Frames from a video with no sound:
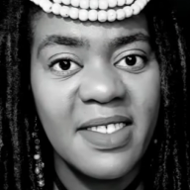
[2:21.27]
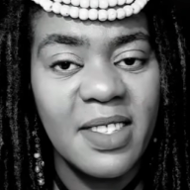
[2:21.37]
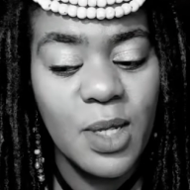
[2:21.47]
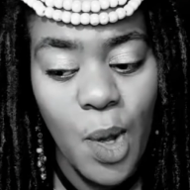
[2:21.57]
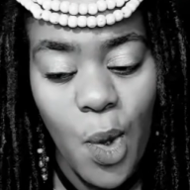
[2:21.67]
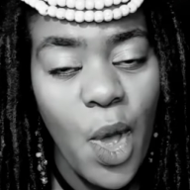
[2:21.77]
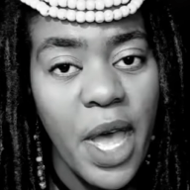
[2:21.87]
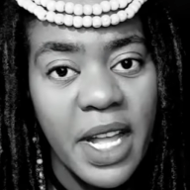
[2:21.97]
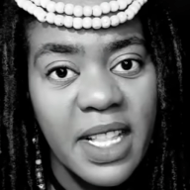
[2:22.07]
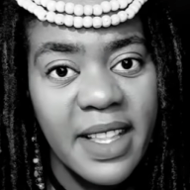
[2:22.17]
So
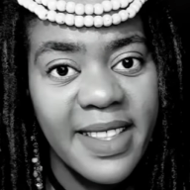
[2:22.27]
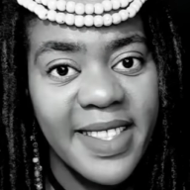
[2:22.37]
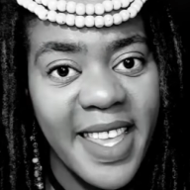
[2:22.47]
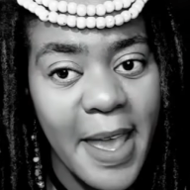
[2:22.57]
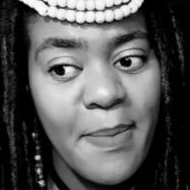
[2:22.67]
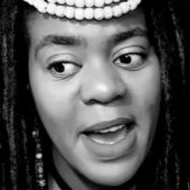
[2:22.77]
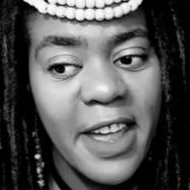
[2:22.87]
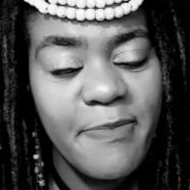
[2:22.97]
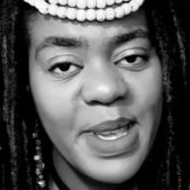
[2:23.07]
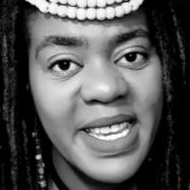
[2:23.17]
they might
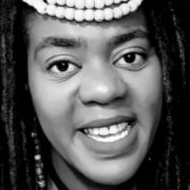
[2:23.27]
have been